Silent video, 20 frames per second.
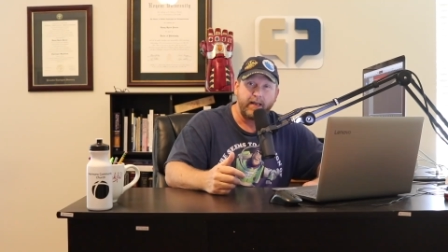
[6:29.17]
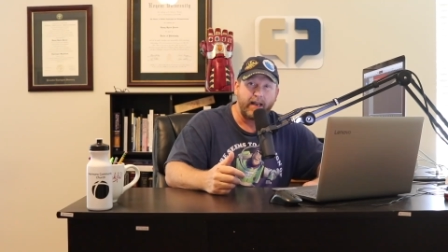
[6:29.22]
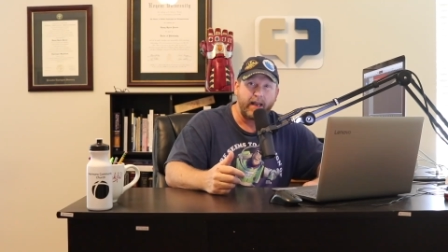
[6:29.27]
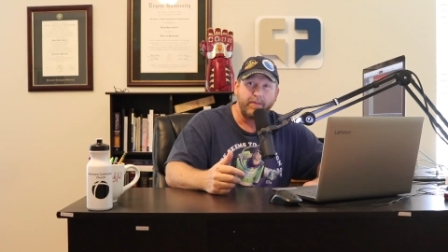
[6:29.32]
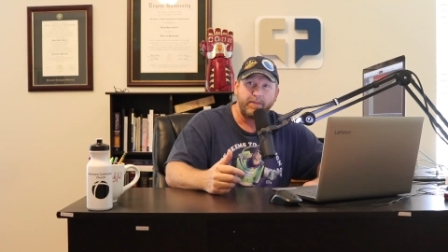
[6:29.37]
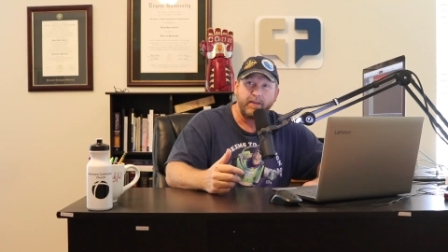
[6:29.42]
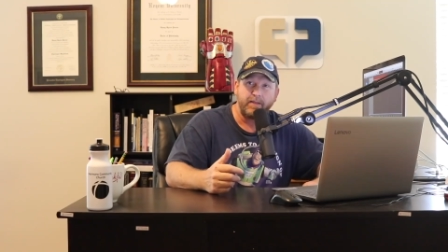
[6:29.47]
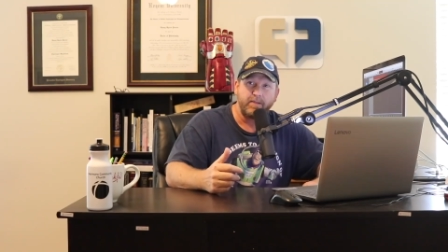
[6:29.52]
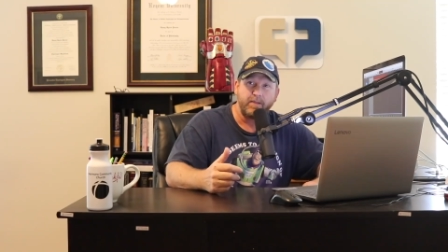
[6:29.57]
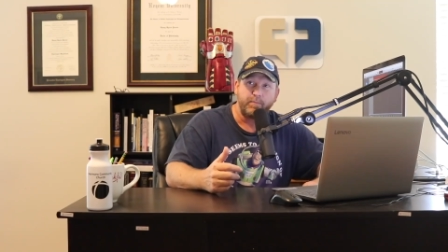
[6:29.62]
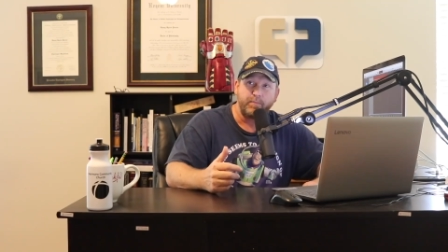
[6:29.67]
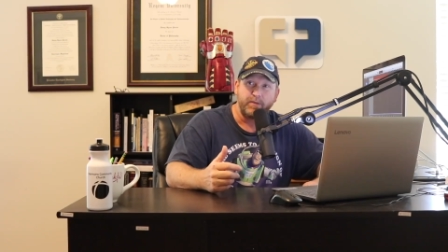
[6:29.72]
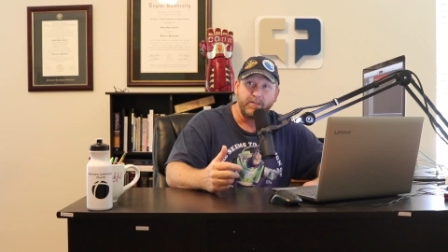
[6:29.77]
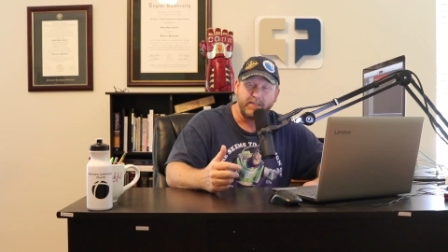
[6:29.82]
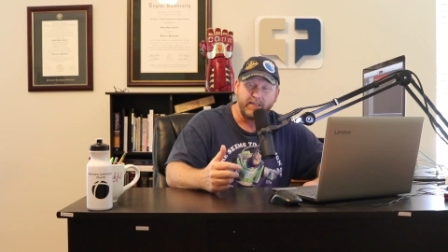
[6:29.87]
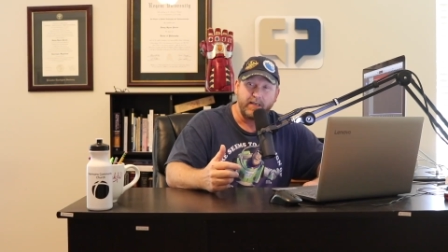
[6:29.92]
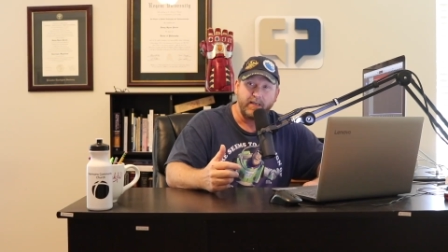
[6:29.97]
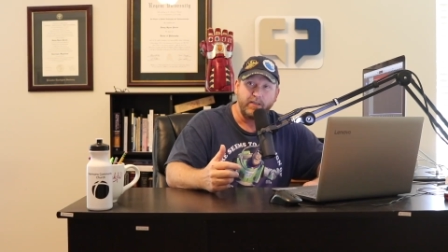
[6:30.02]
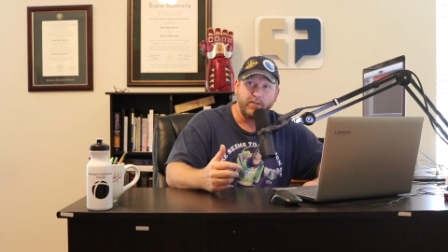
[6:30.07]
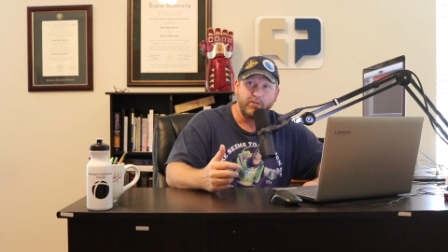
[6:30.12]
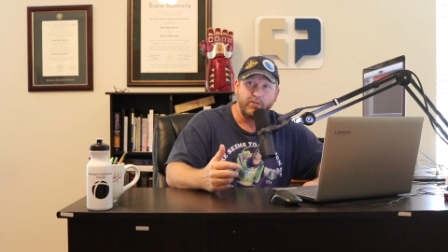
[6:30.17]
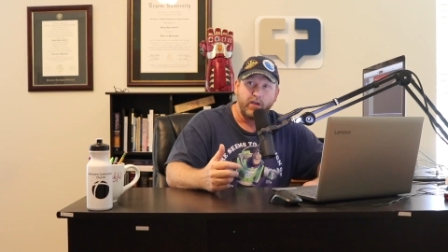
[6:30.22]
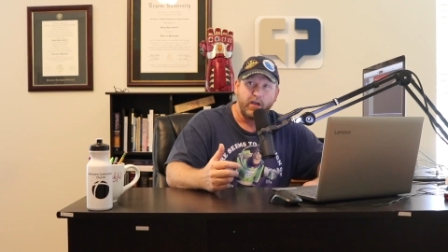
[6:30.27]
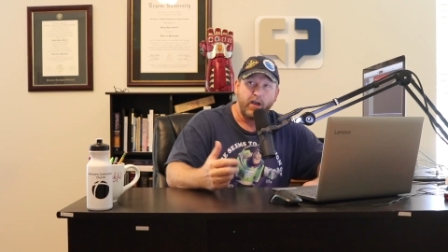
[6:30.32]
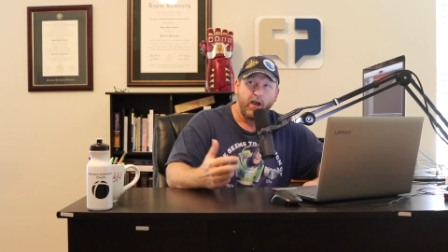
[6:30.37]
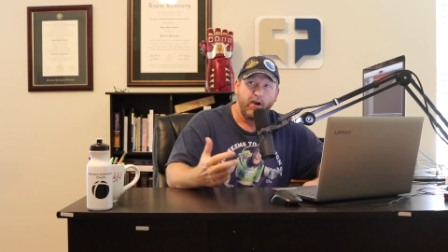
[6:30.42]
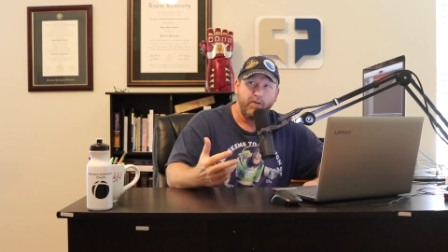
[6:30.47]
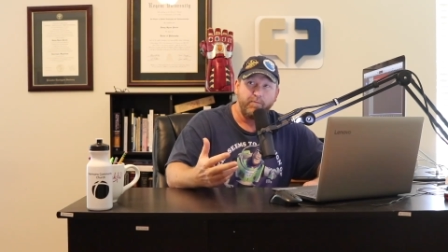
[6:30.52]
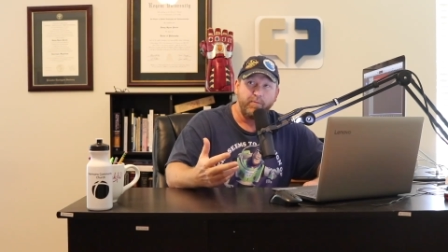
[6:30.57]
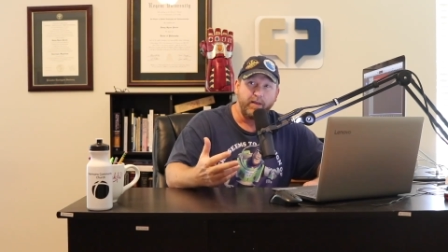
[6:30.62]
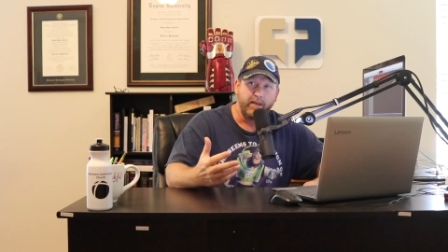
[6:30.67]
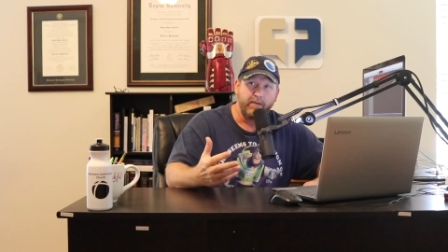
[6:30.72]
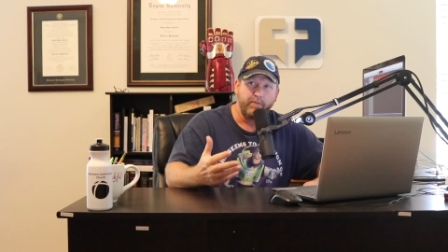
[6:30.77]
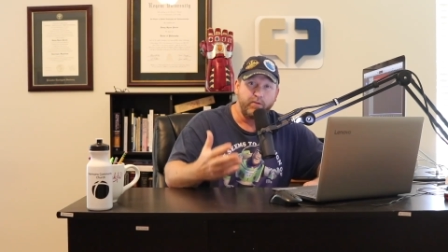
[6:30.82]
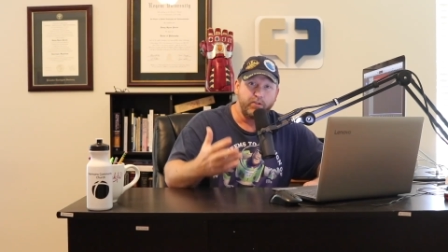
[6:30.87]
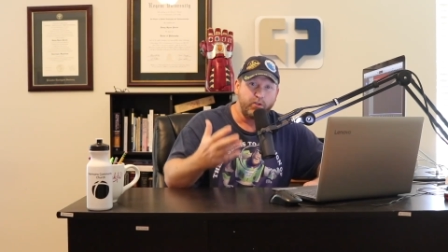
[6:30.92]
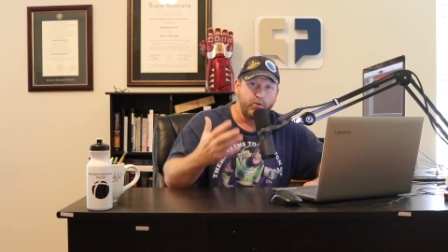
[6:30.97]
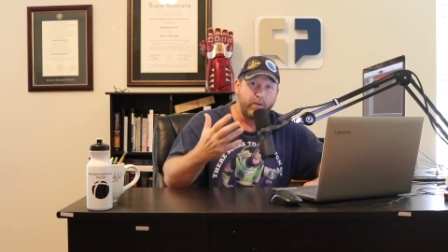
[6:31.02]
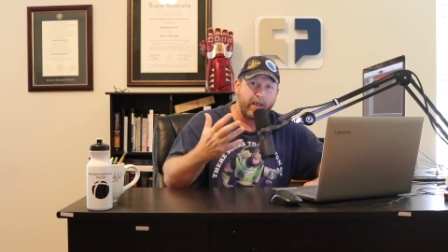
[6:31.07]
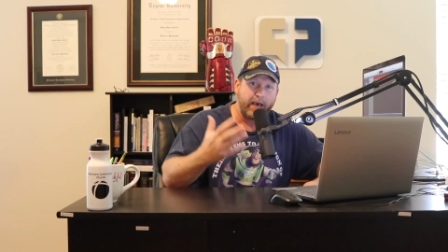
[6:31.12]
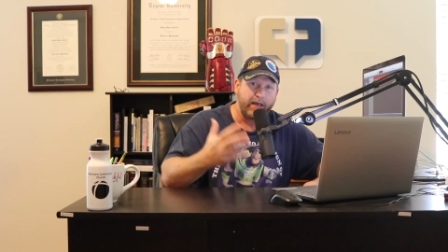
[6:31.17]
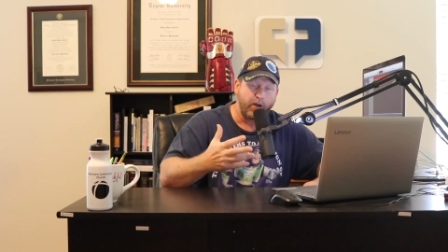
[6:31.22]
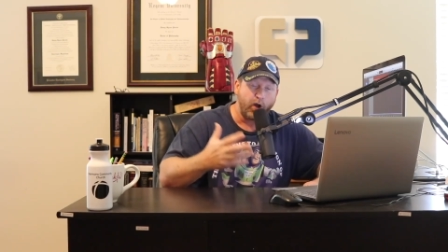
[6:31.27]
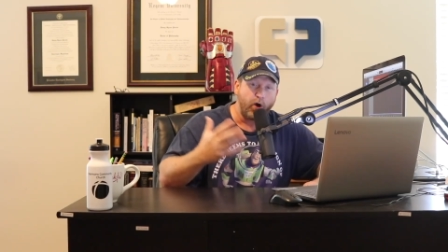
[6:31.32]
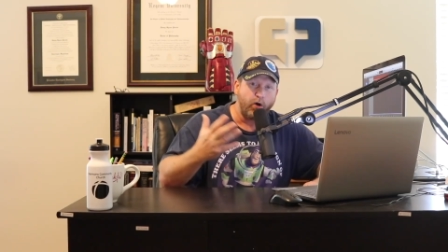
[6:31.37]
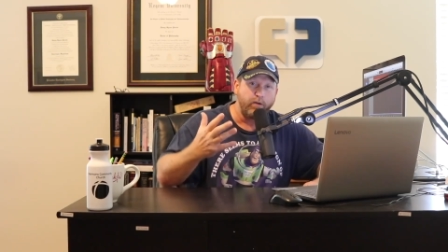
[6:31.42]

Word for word: And I think the percentage of believers who got